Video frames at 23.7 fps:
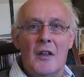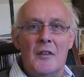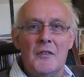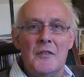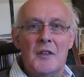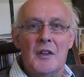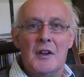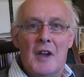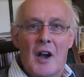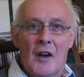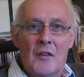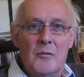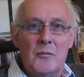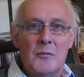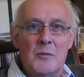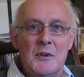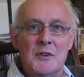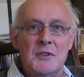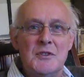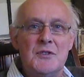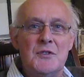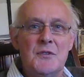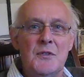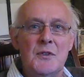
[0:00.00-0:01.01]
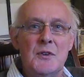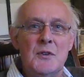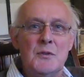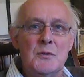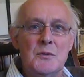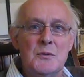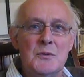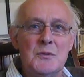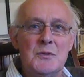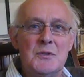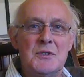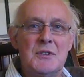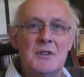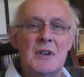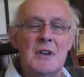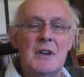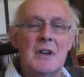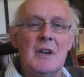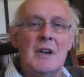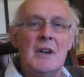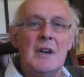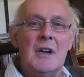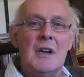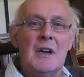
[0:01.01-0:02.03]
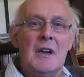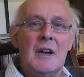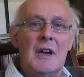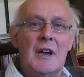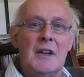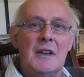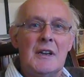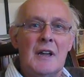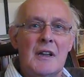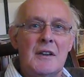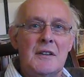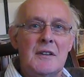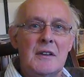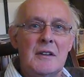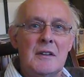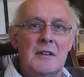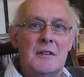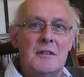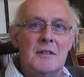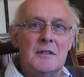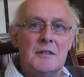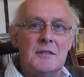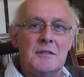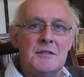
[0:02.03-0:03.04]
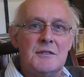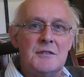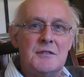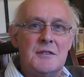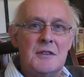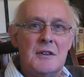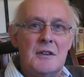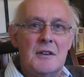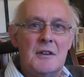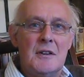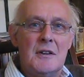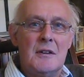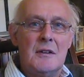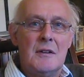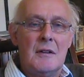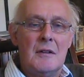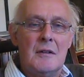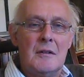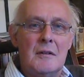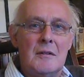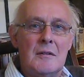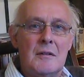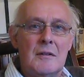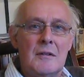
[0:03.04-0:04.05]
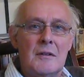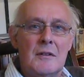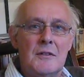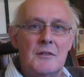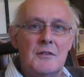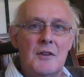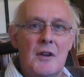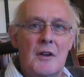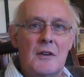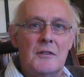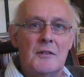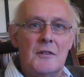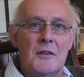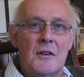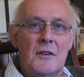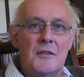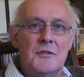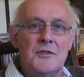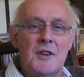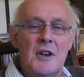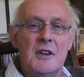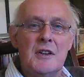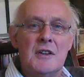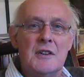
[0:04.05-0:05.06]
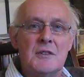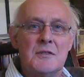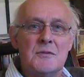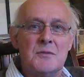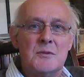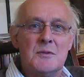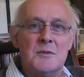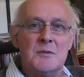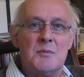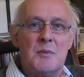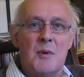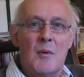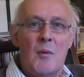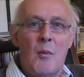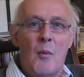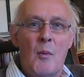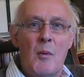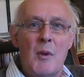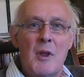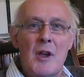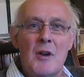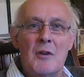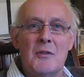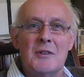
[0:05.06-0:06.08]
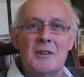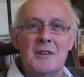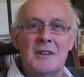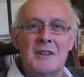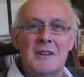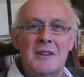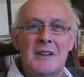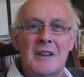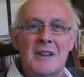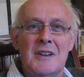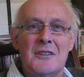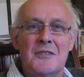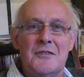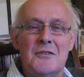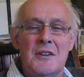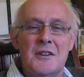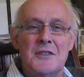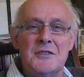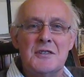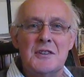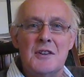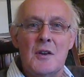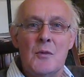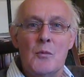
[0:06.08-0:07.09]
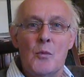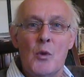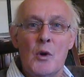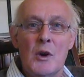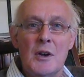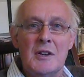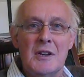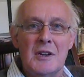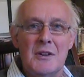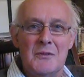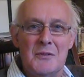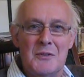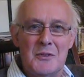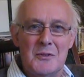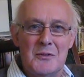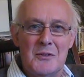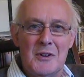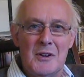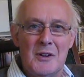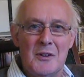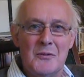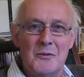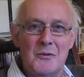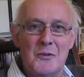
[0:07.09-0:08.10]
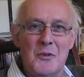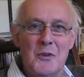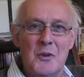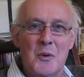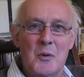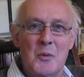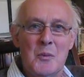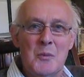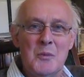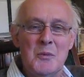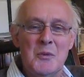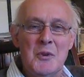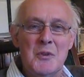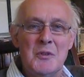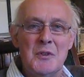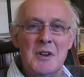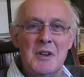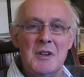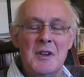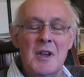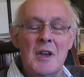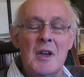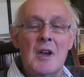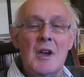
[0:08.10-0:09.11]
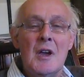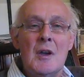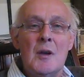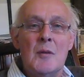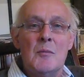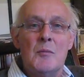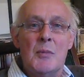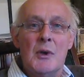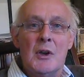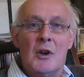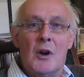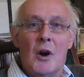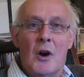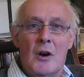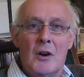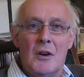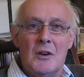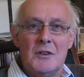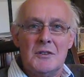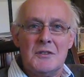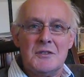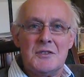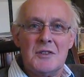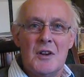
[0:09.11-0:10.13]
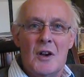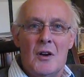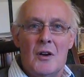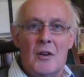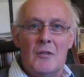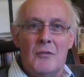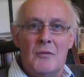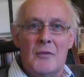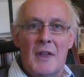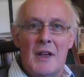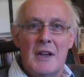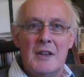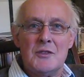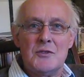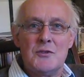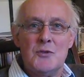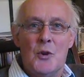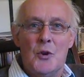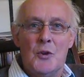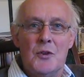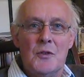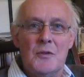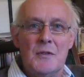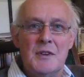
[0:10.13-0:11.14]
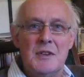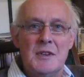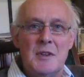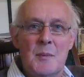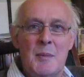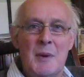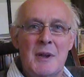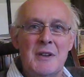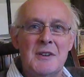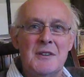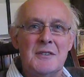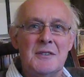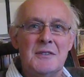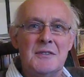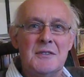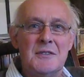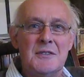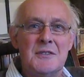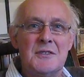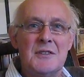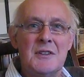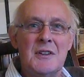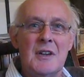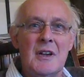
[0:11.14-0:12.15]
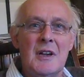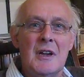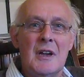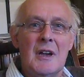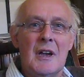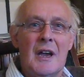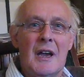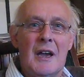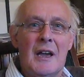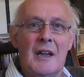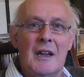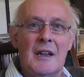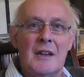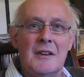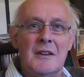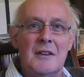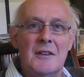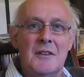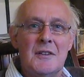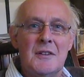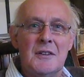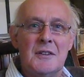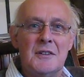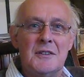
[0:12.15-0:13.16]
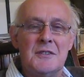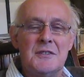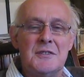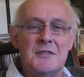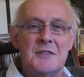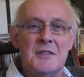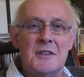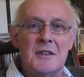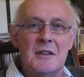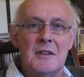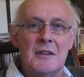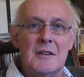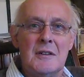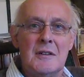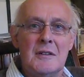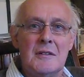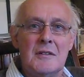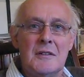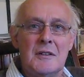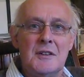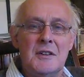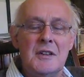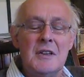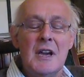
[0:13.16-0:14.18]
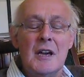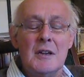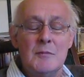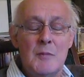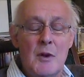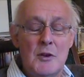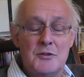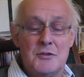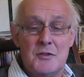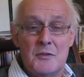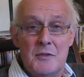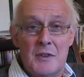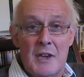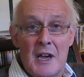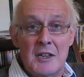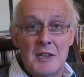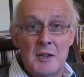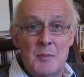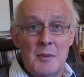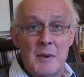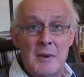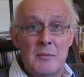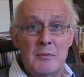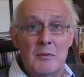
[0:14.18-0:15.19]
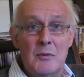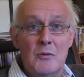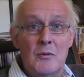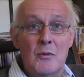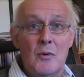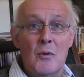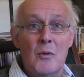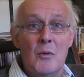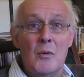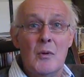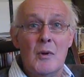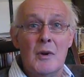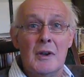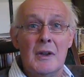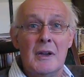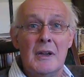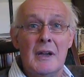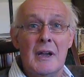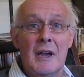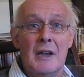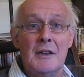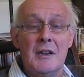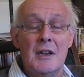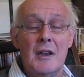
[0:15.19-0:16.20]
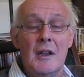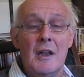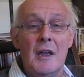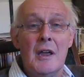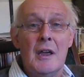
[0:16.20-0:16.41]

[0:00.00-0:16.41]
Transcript: the government's views and I think that uh, Jennings was probably only interested in working for the Crown Film Unit because of that sort of independence and that uh, that he and most of the other people who were working at it